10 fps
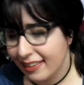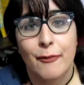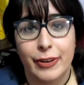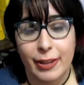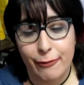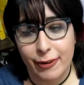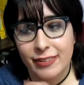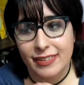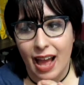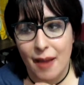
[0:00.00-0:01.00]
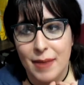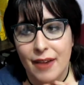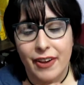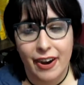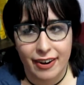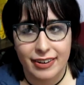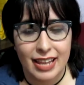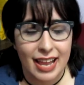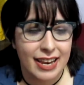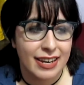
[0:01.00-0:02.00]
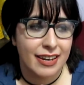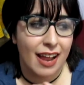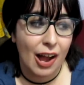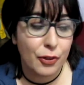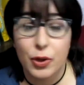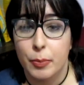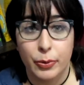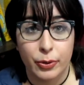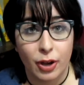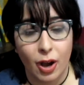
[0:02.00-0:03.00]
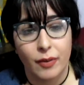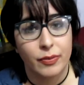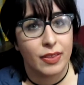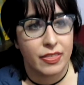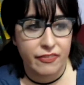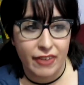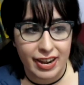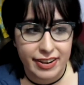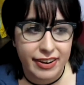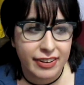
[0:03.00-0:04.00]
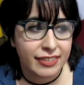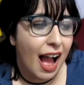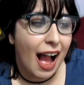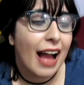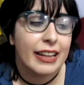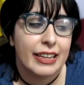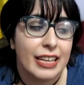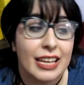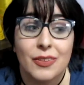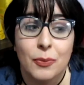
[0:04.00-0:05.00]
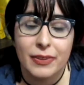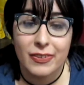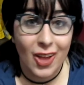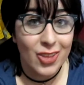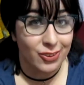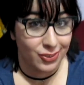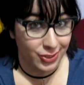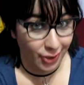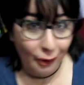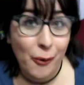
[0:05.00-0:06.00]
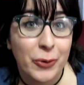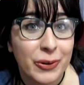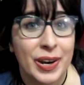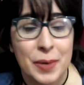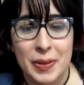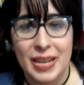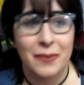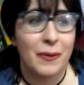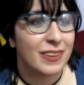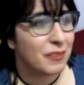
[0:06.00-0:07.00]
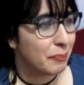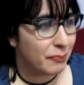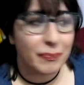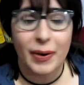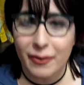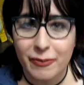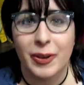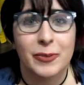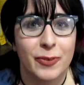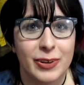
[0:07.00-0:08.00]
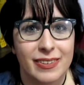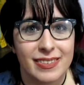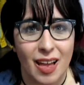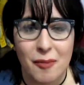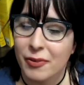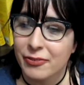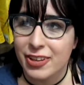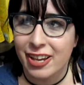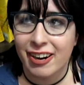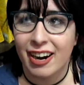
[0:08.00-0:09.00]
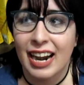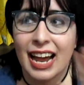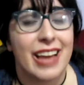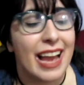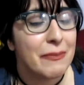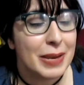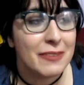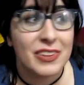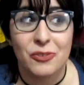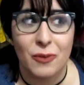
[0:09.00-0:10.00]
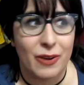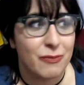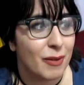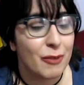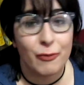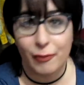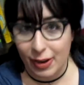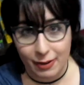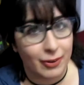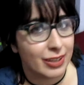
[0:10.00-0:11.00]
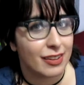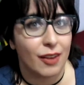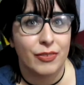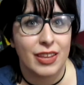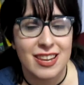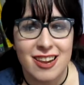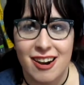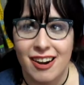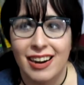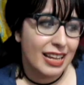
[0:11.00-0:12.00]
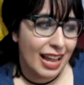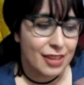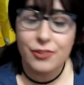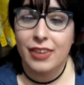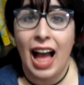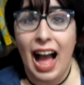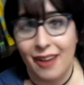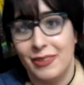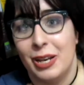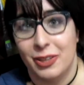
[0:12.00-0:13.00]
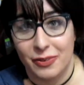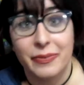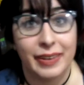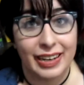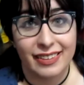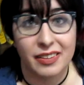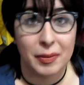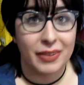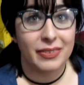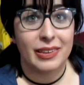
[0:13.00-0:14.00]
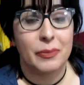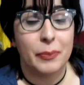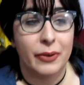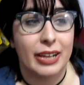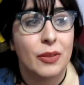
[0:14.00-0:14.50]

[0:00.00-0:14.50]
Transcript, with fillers: For the first time, I've heard an audiobook of The Diviners and it was so creepy. It was perfect for this time of year. I believe it's one of my favorites of the year. I just have a lot of feelings about this book.